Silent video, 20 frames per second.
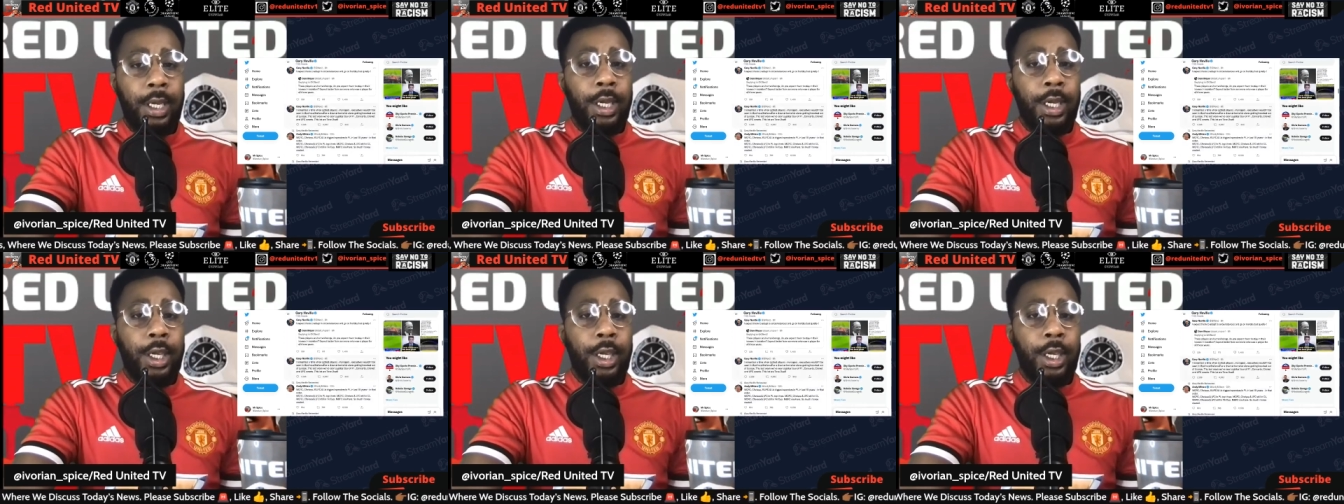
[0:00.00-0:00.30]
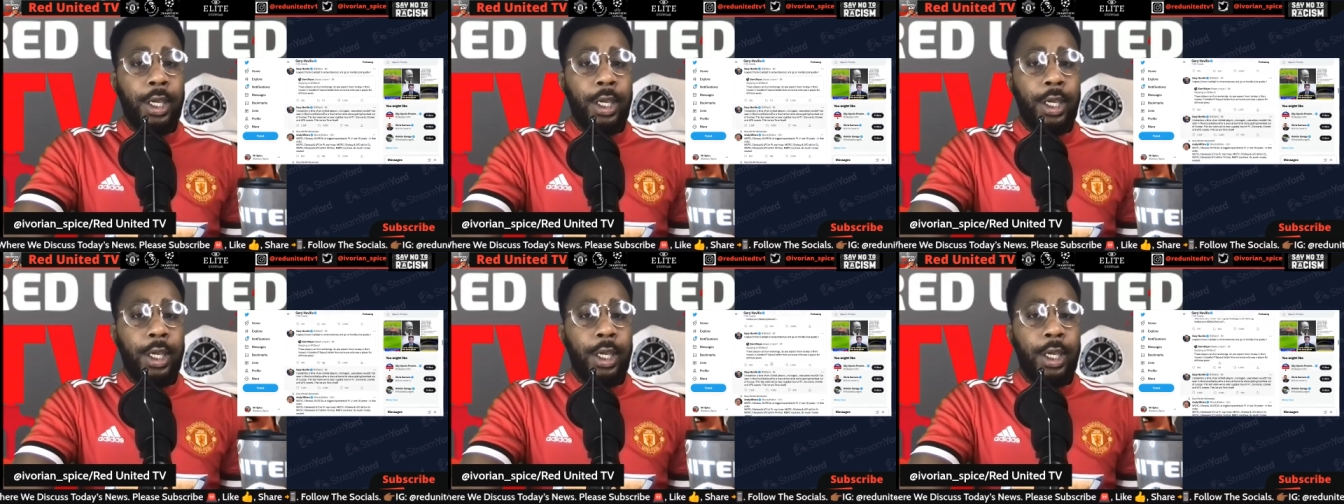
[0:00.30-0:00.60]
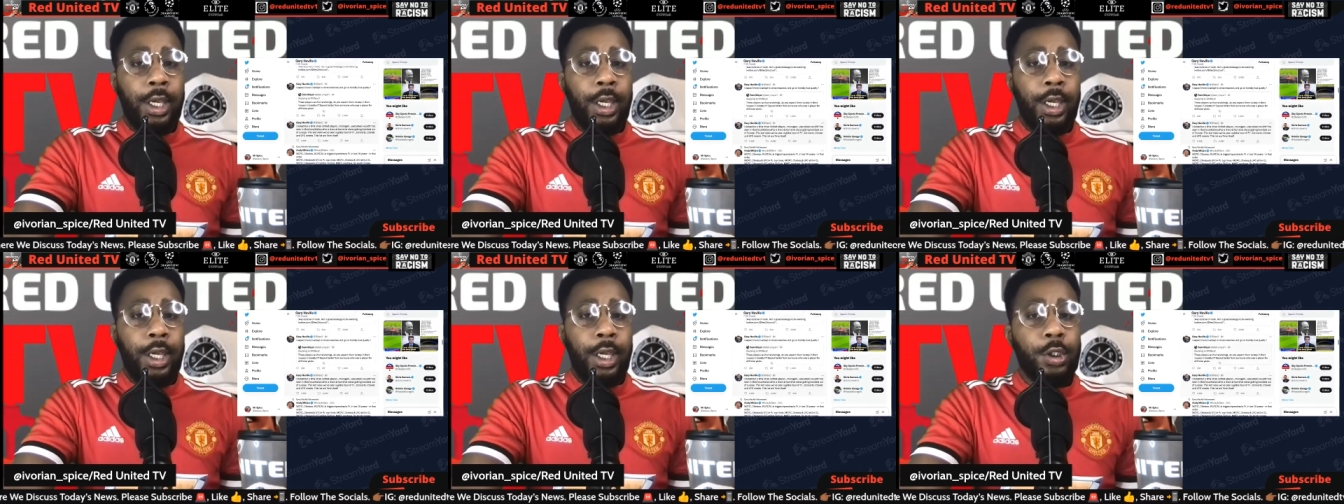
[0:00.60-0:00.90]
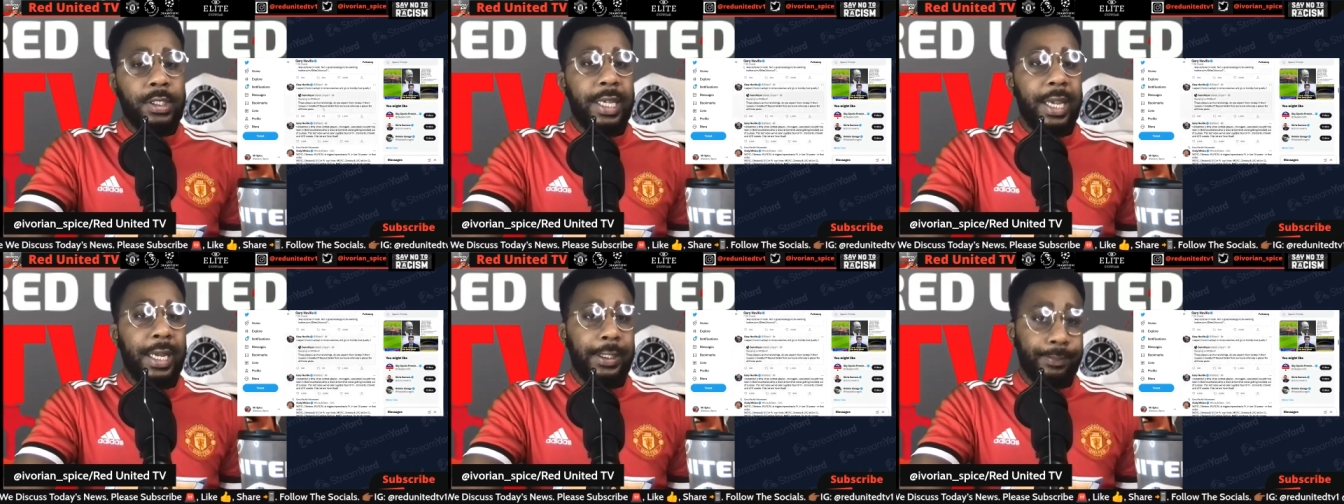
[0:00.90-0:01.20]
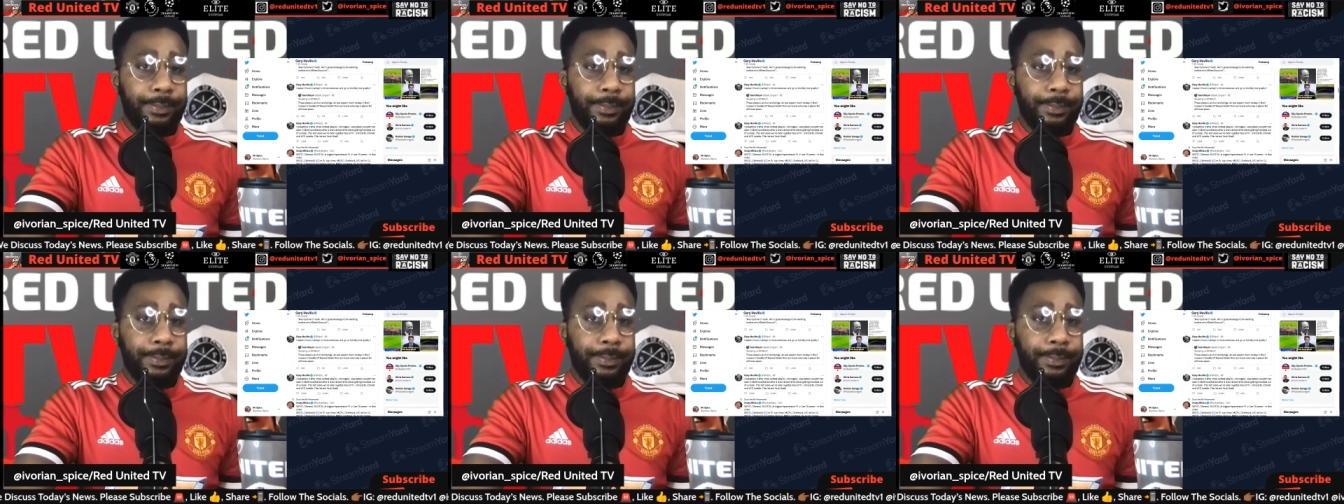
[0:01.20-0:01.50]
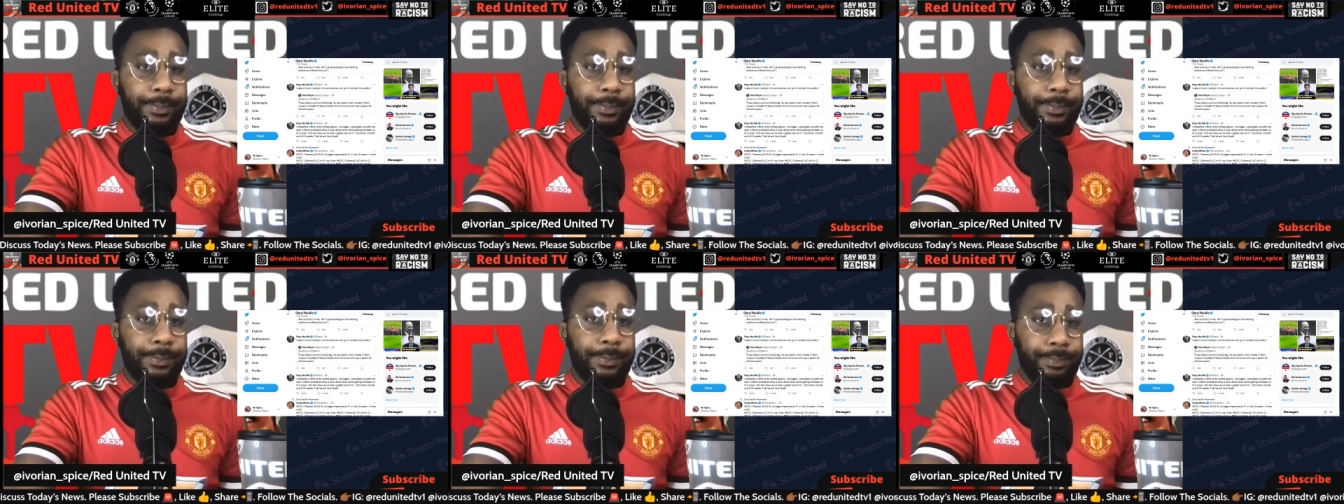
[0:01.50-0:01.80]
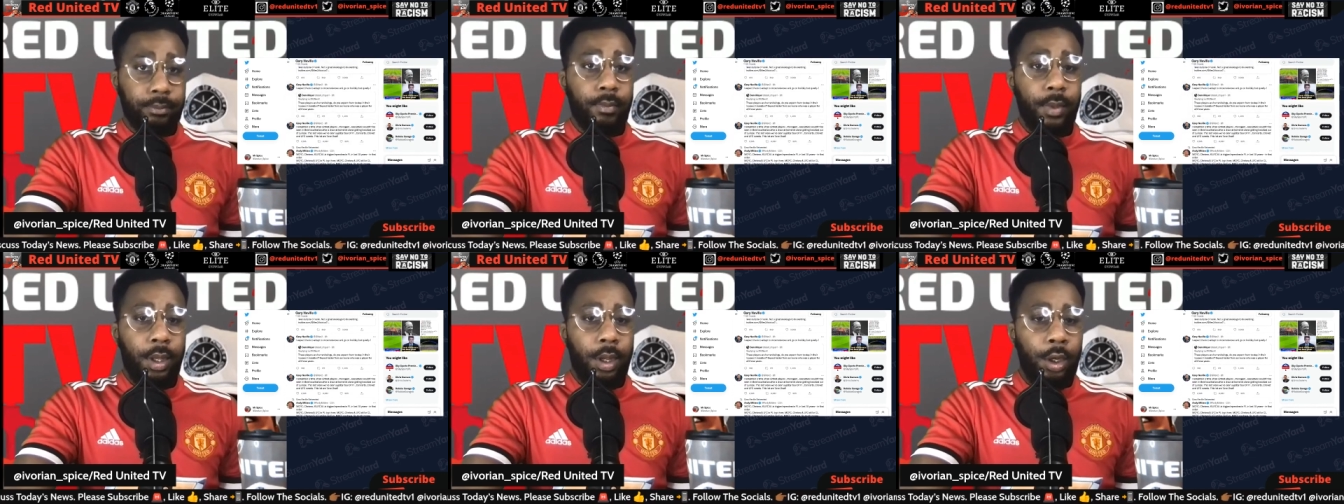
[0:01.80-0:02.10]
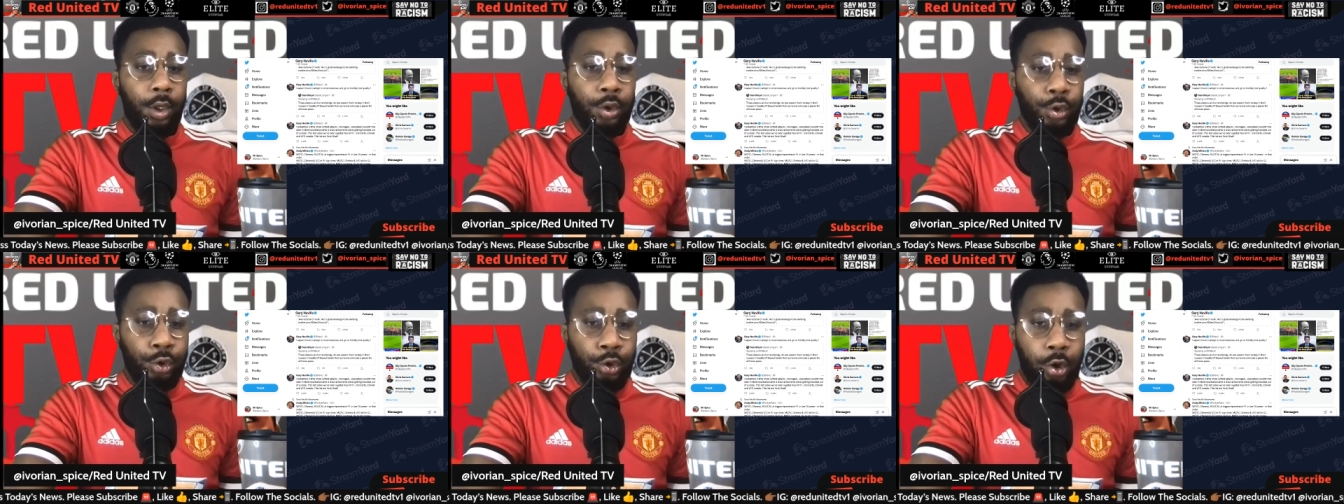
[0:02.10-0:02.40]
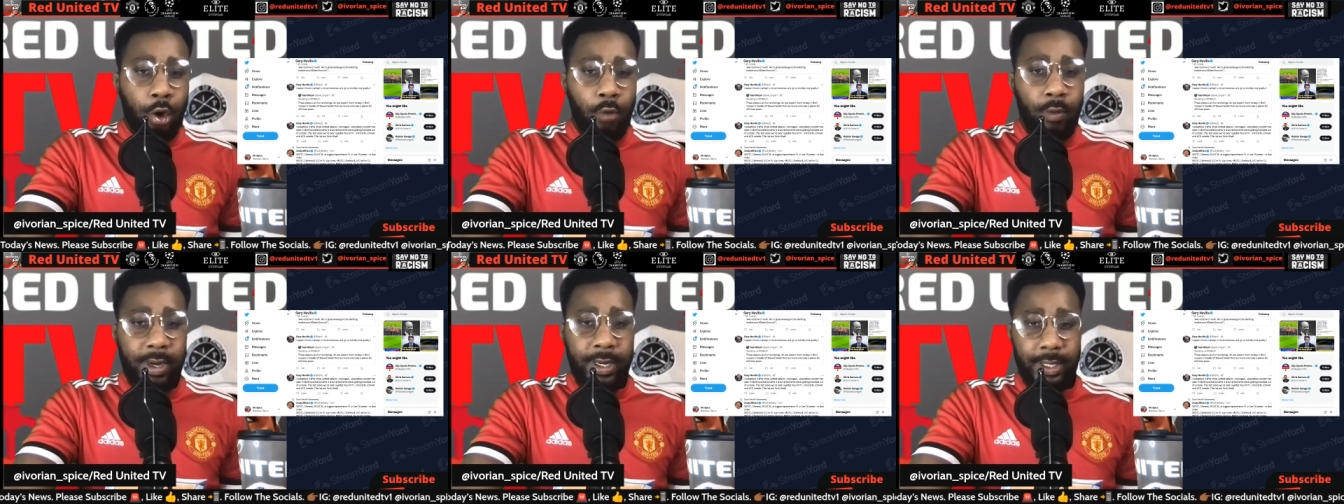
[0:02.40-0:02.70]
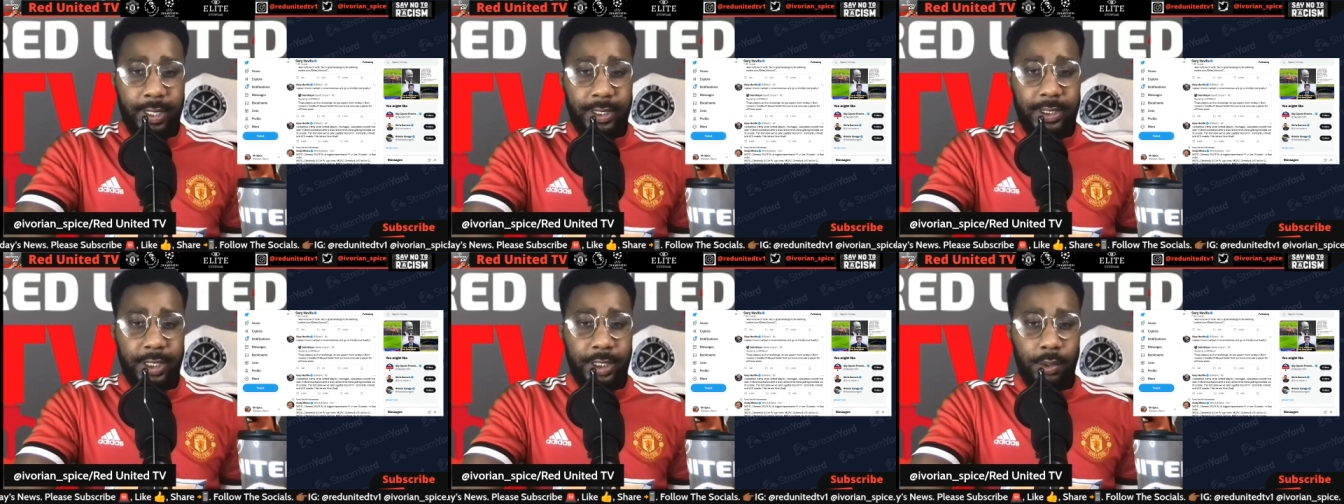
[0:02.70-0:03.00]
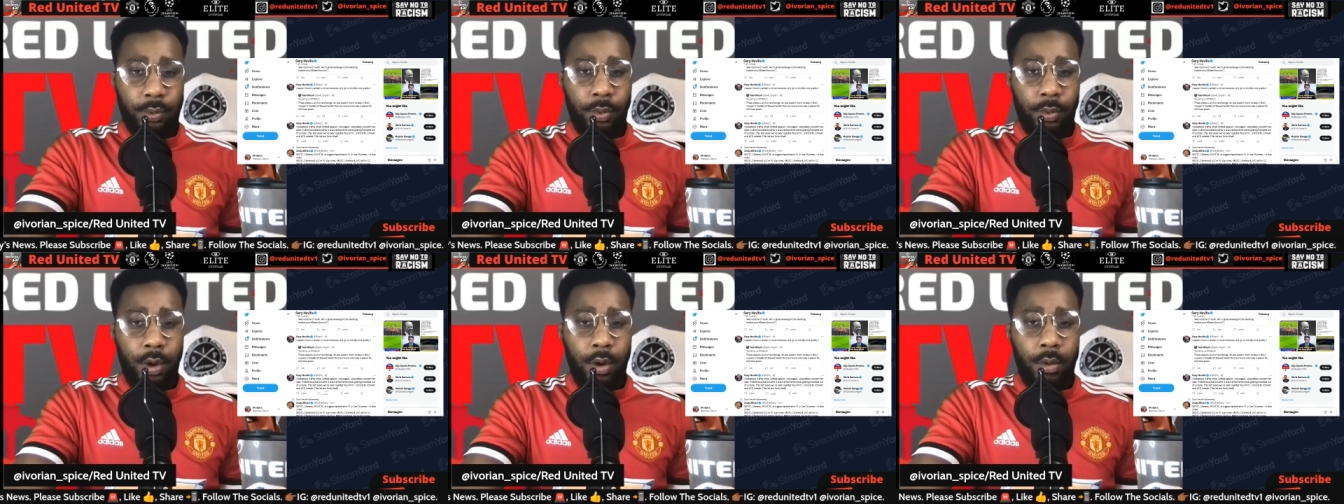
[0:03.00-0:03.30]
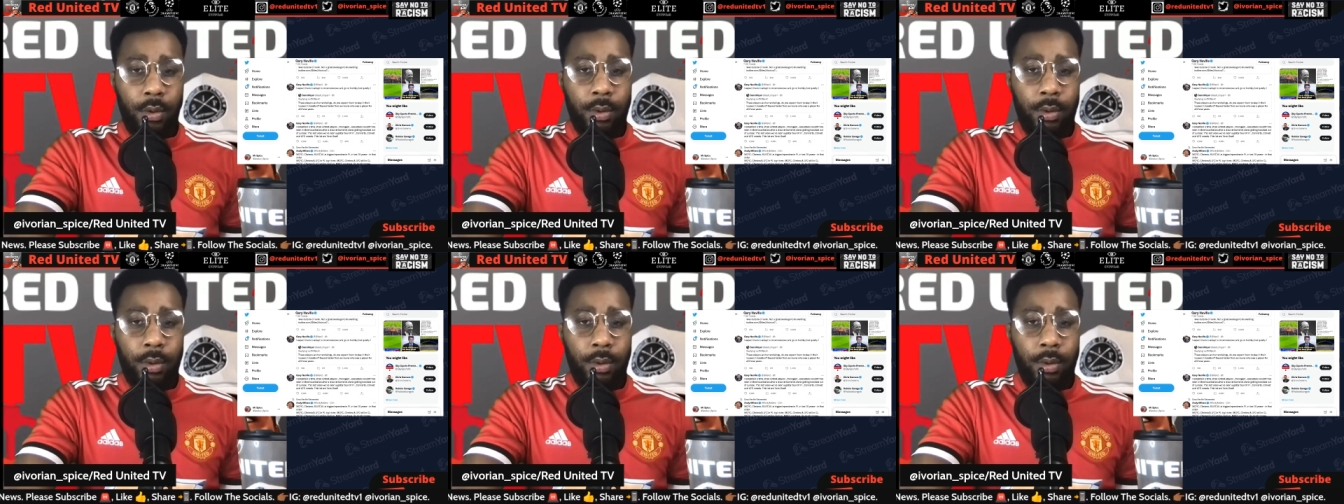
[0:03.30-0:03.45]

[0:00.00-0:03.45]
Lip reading: He also said, during this as well,